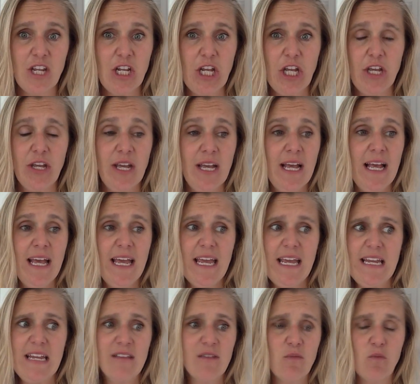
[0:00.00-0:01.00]
you know,
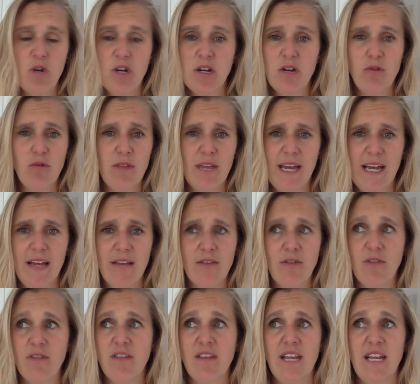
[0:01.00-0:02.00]
he doesn't work all the hours
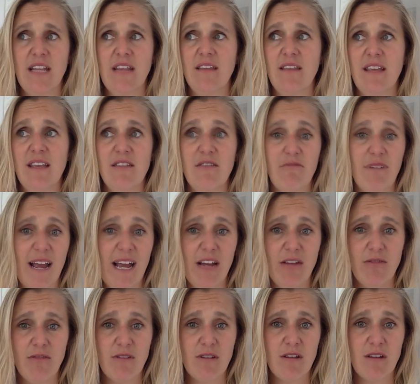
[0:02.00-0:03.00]
God sends, he's
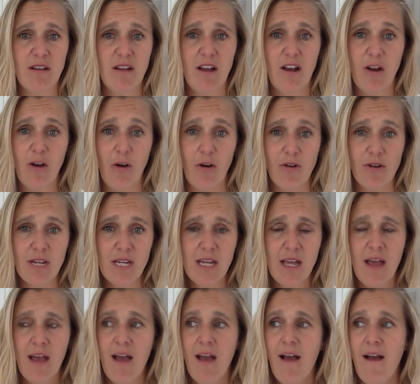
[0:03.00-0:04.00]
around a lot.
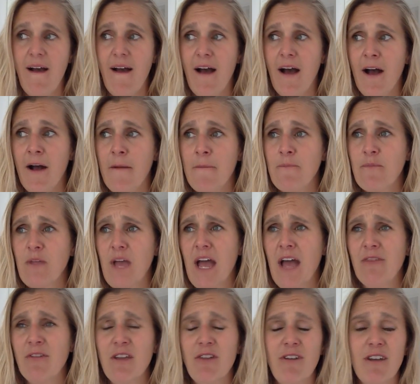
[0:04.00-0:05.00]
I
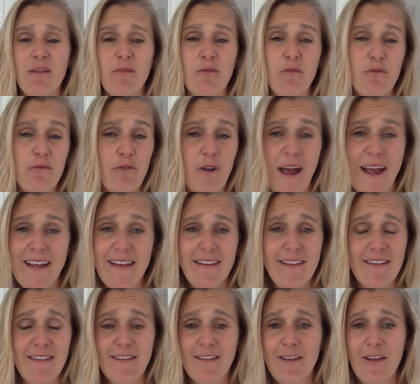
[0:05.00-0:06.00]
have incredible
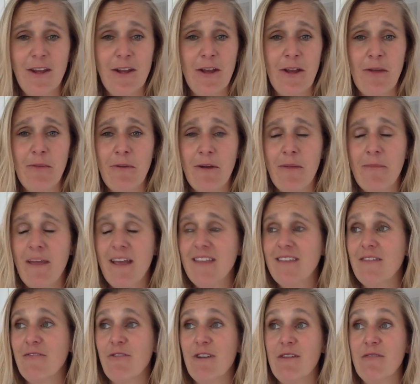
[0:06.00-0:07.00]
friends, you know, my
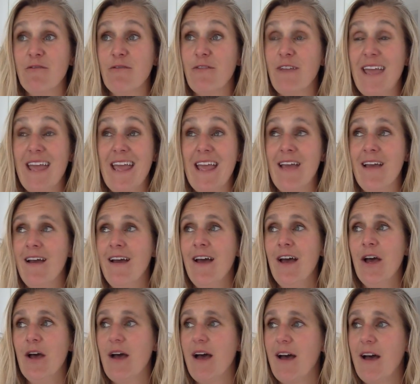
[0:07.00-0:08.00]
amazing friend Fee
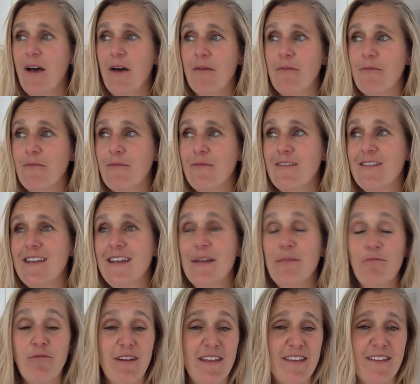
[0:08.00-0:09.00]

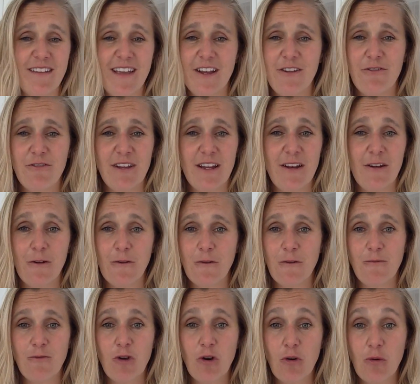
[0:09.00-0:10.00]
deliberately scheduled in lots
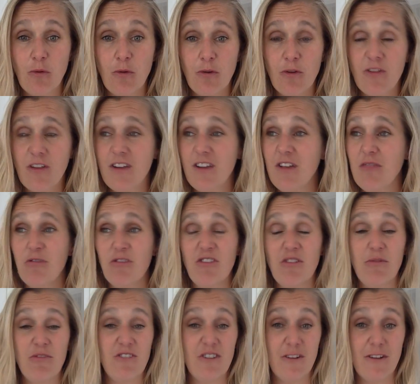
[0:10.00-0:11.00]
of dog walks. I knew what
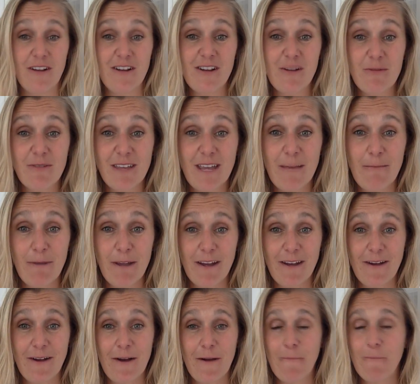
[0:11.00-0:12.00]
she was doing, she was keeping
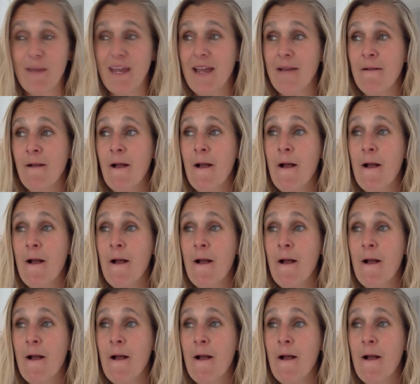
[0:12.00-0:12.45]
an eye on me.